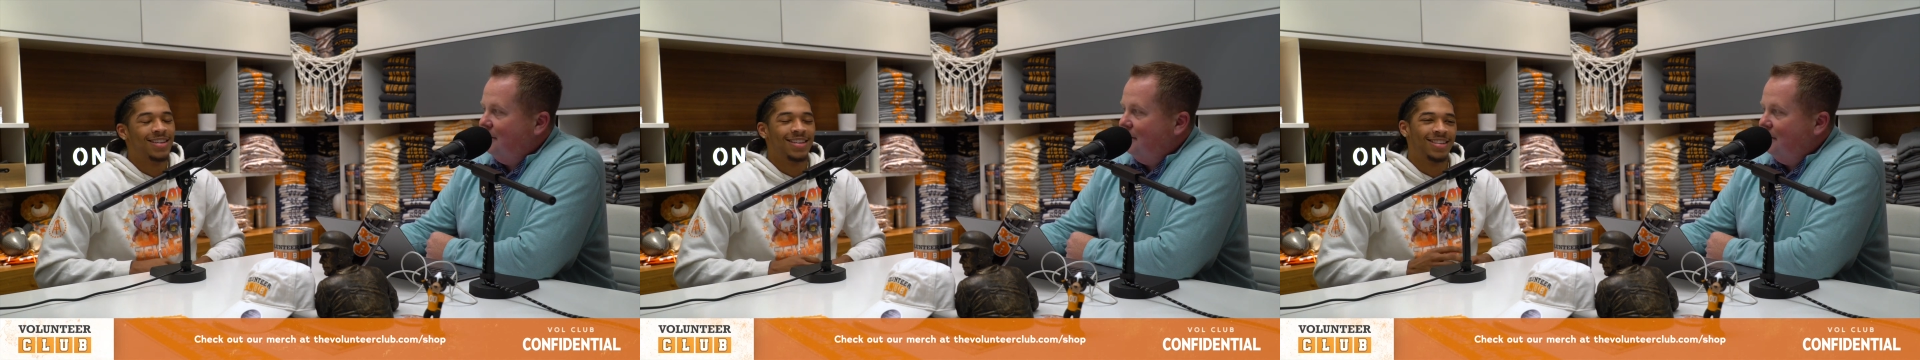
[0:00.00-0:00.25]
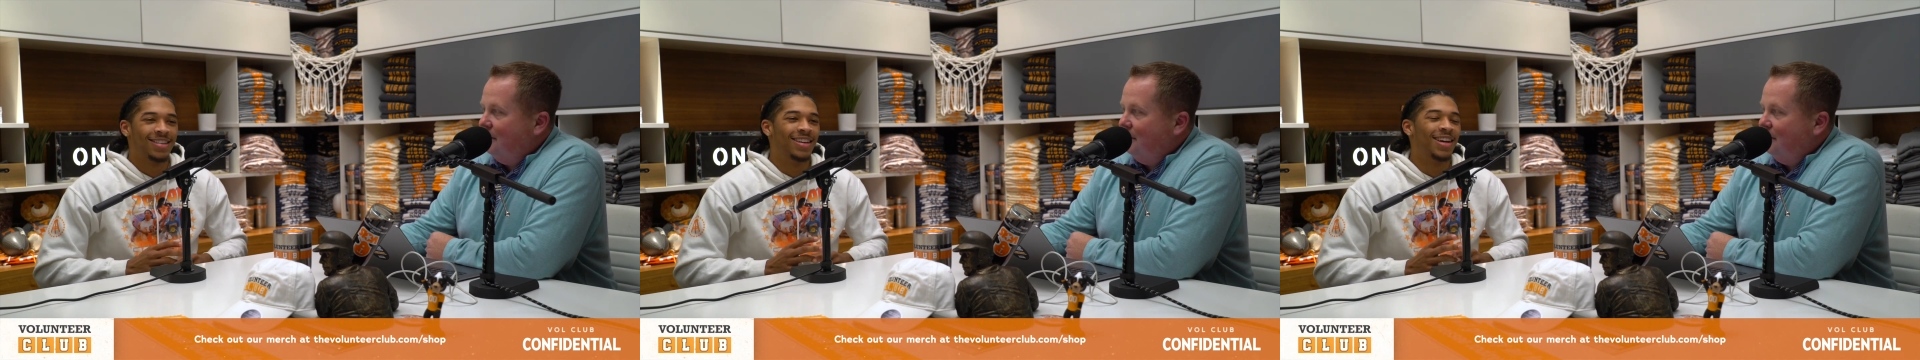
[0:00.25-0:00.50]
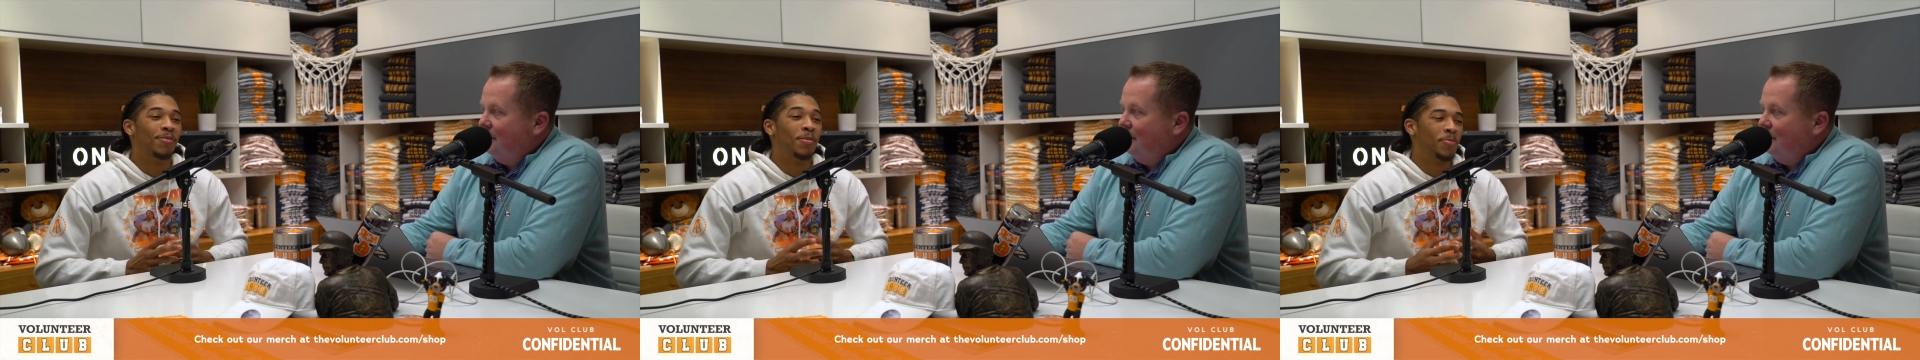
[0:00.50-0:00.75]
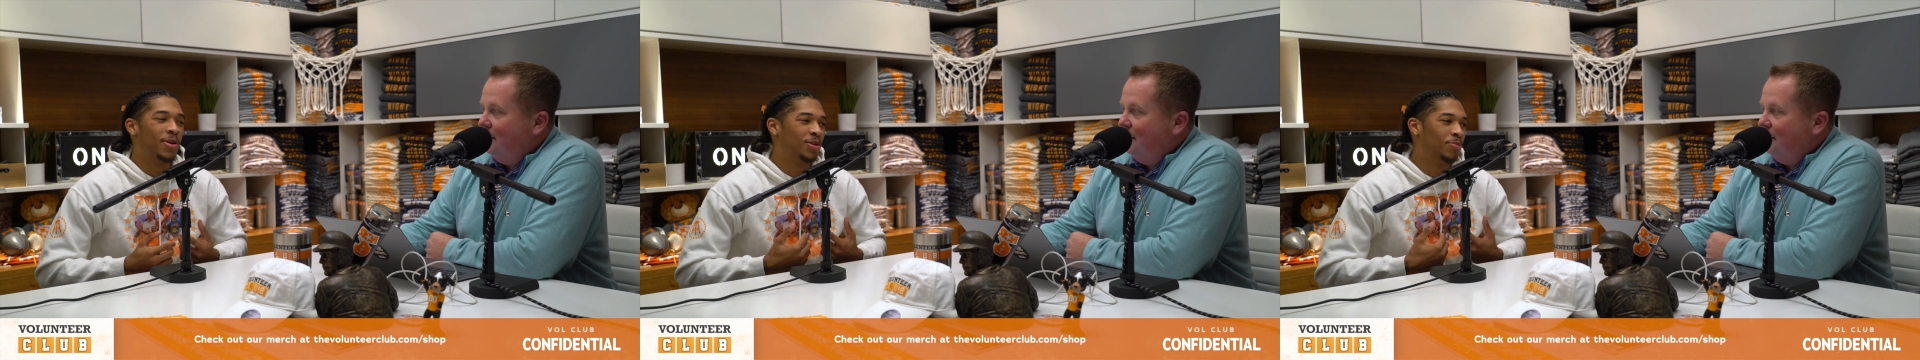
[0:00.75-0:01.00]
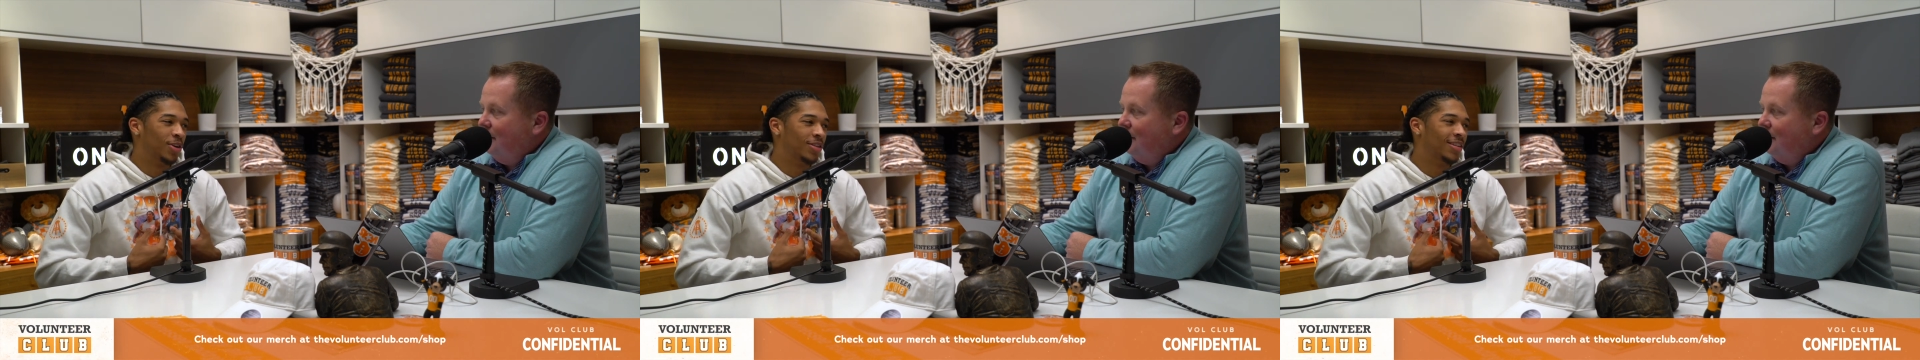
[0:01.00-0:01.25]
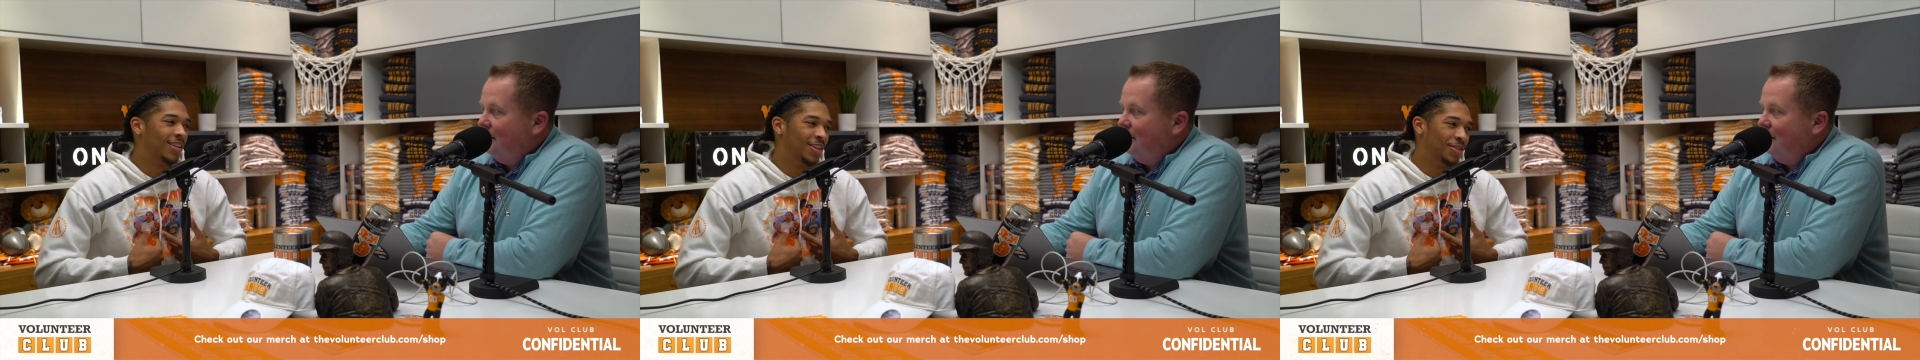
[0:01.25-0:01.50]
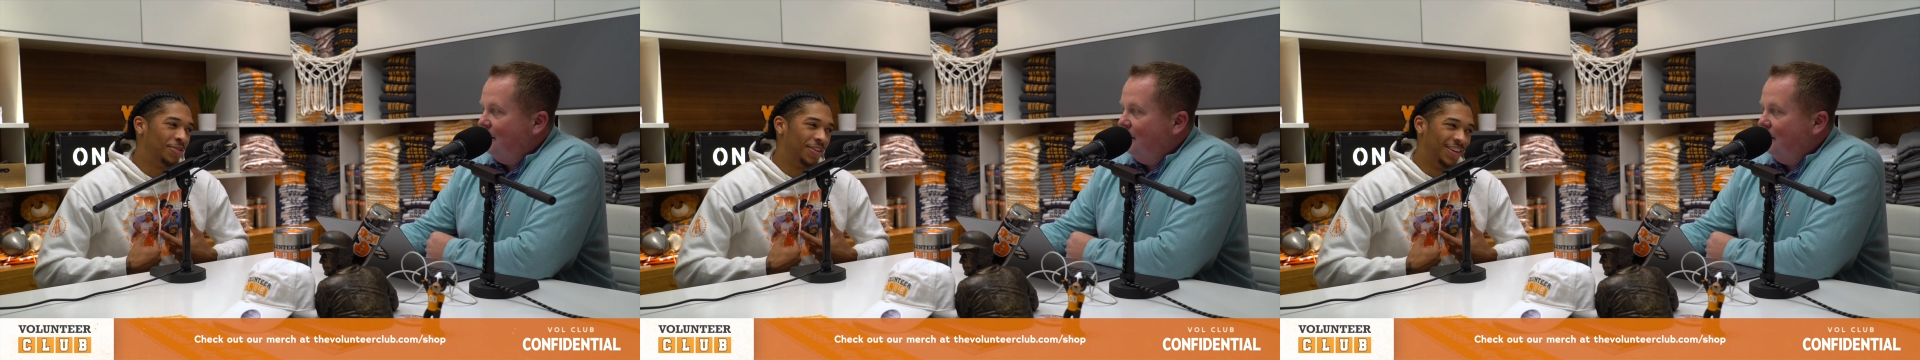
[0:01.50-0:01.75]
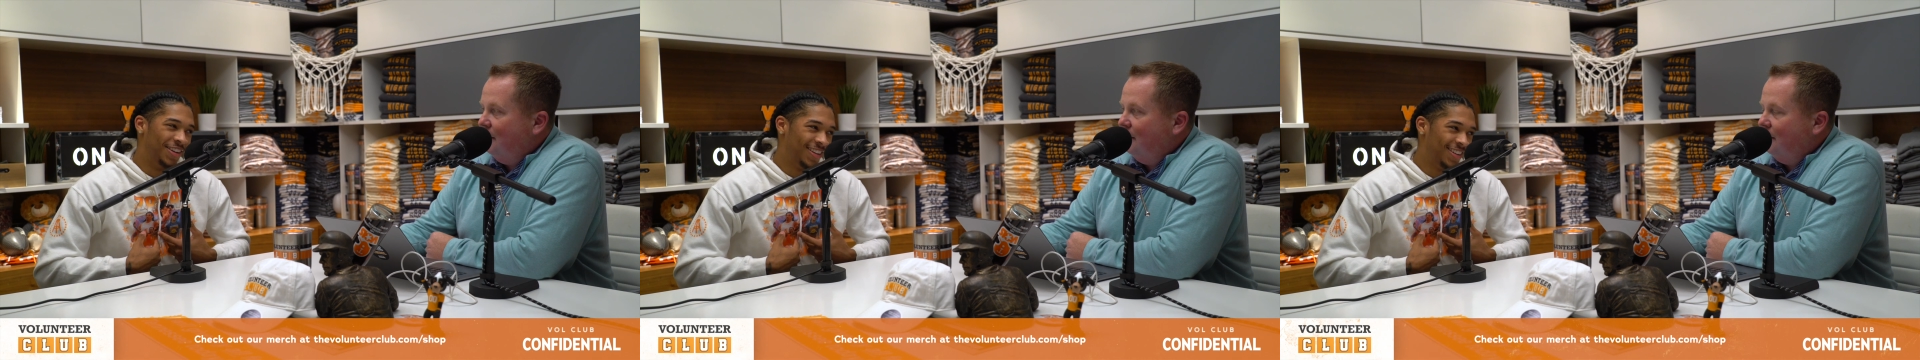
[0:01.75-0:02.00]
Speaker 1: See, I'm a Pittsburgh Steelers
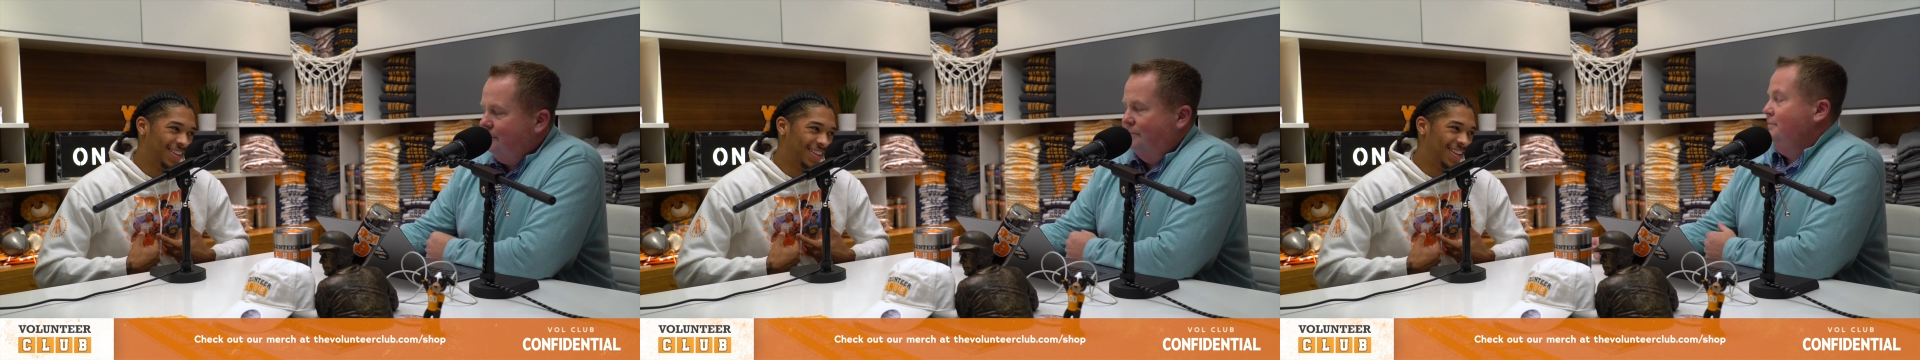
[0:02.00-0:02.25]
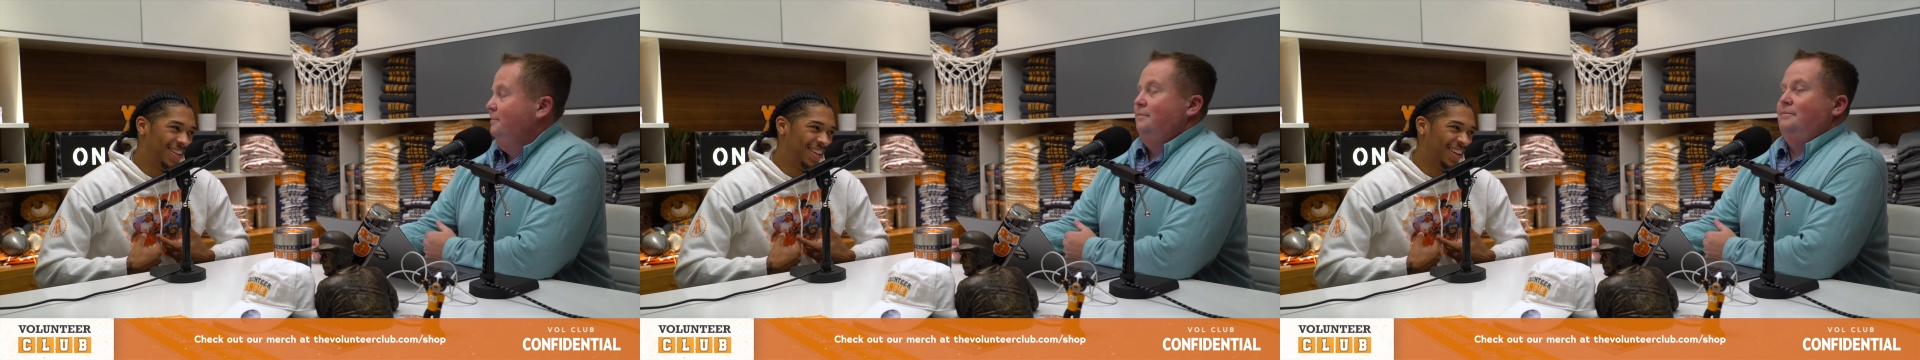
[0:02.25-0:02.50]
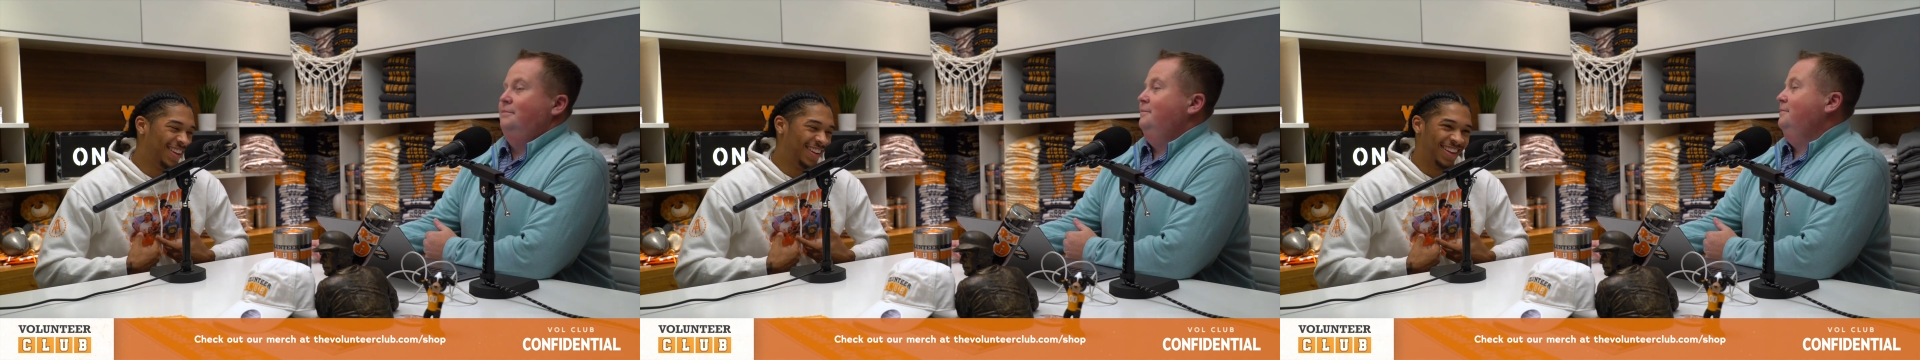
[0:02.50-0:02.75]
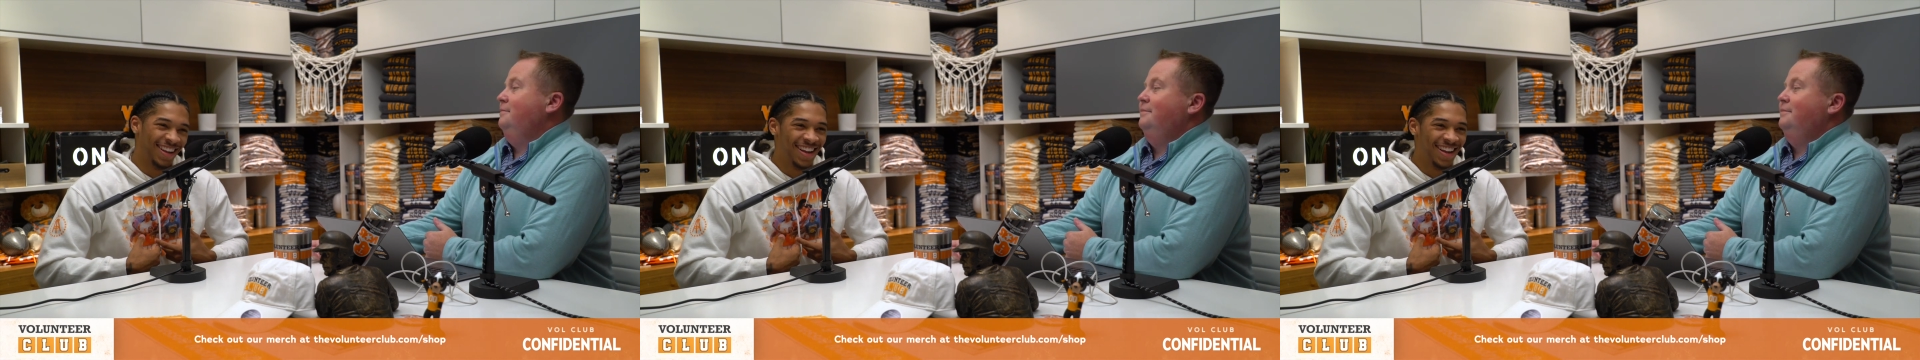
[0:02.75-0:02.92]
fan.